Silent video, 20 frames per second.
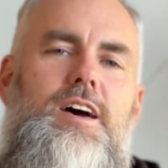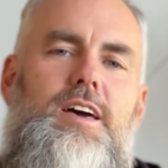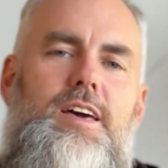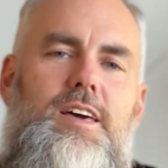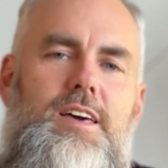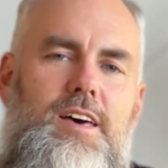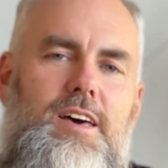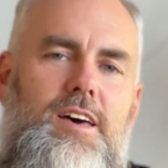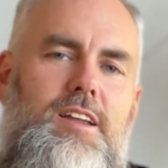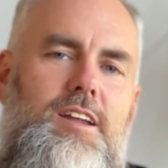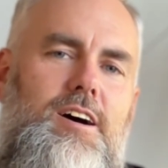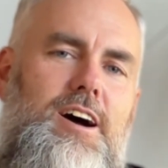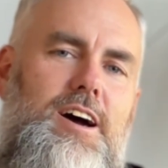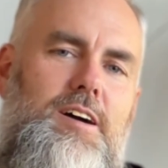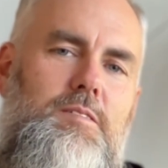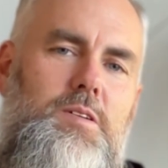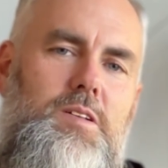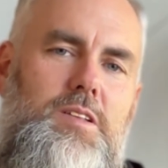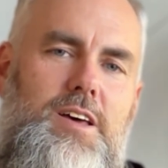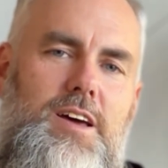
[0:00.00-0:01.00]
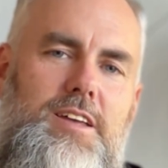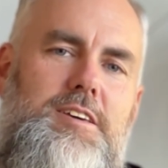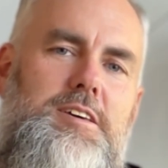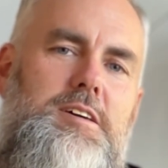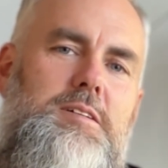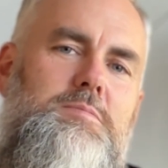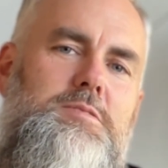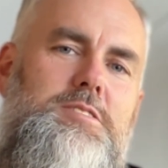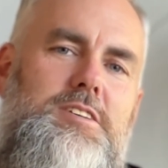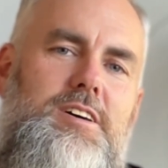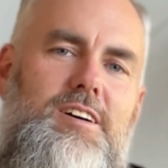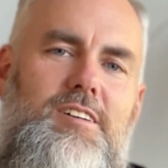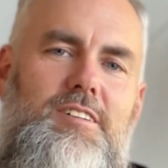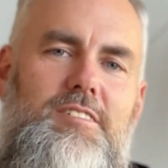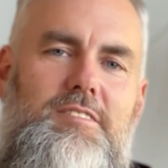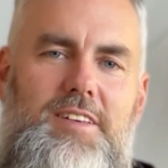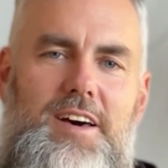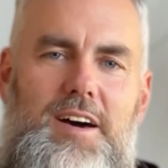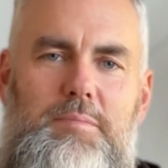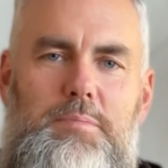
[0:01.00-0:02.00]
and I will let him
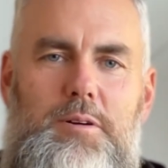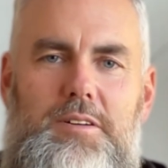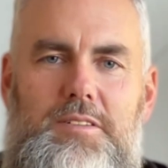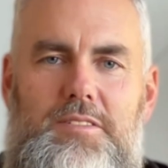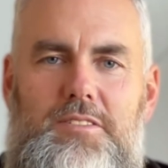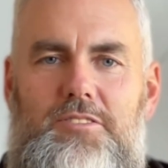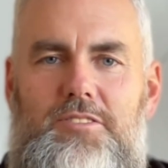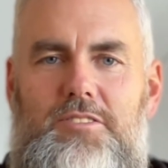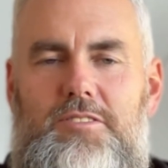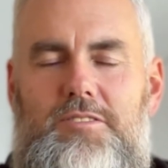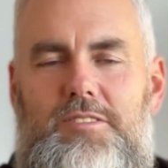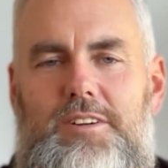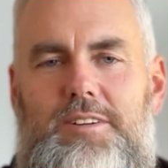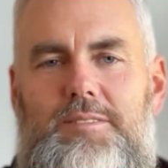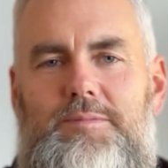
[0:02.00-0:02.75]
tell that part of the story.